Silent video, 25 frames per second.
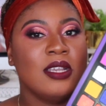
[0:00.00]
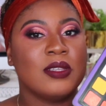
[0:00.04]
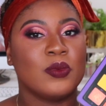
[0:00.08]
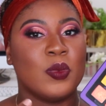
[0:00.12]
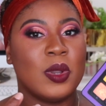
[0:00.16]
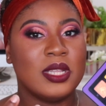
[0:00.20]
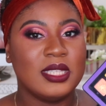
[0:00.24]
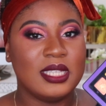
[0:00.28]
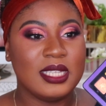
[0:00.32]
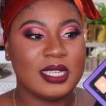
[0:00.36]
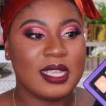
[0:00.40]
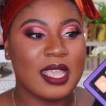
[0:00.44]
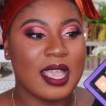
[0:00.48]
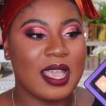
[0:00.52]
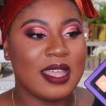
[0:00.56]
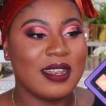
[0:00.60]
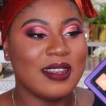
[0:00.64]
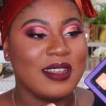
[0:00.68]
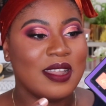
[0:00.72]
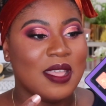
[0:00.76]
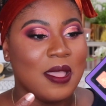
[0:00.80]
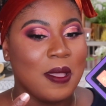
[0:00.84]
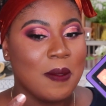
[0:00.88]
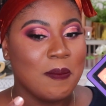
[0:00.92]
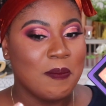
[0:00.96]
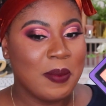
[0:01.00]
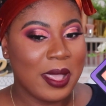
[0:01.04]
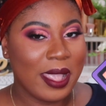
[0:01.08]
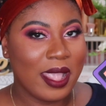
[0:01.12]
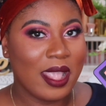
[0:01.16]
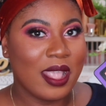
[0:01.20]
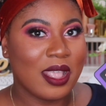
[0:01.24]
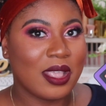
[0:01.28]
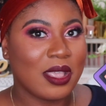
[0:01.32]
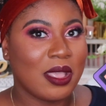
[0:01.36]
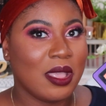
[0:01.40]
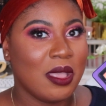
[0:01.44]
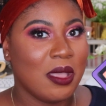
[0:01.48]
Once again,
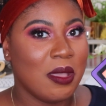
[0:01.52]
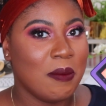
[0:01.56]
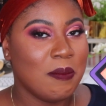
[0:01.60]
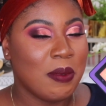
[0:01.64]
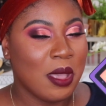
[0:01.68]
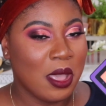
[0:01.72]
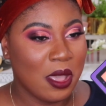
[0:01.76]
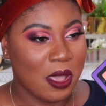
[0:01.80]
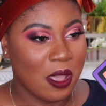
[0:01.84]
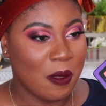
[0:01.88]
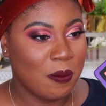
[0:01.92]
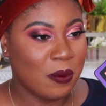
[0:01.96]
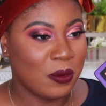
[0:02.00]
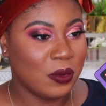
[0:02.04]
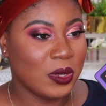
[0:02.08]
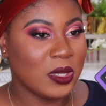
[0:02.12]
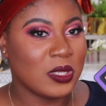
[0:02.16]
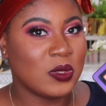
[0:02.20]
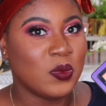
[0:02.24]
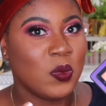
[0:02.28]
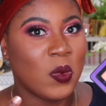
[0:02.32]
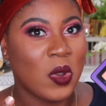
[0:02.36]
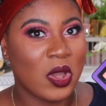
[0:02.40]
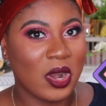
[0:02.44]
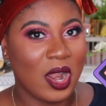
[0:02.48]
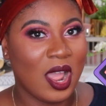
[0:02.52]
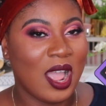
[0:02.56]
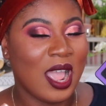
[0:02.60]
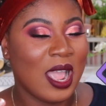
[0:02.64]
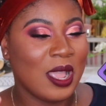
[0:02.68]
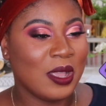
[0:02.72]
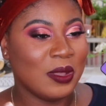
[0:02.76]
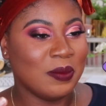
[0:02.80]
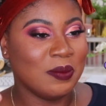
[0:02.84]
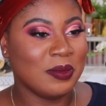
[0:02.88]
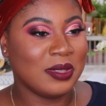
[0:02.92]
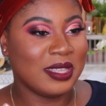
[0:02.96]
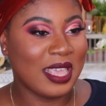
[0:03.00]
pink purple is what
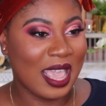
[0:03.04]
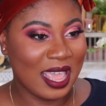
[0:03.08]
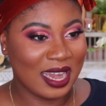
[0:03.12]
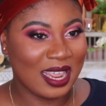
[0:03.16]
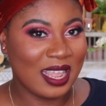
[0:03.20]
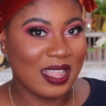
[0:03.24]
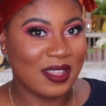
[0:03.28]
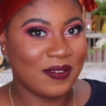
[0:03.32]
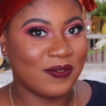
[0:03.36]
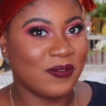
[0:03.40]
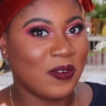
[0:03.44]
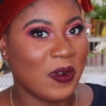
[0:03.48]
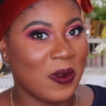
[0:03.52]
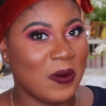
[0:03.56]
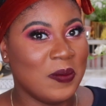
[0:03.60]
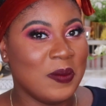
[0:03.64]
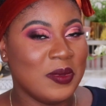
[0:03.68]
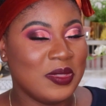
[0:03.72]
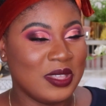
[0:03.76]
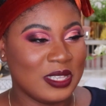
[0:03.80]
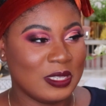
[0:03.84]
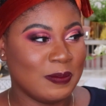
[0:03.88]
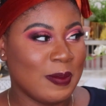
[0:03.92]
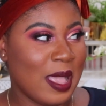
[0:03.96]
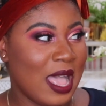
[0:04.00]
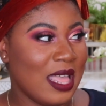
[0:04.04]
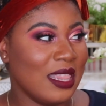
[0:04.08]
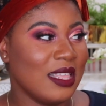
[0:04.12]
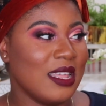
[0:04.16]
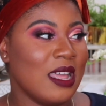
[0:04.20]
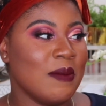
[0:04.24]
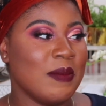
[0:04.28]
I'm getting from this palette.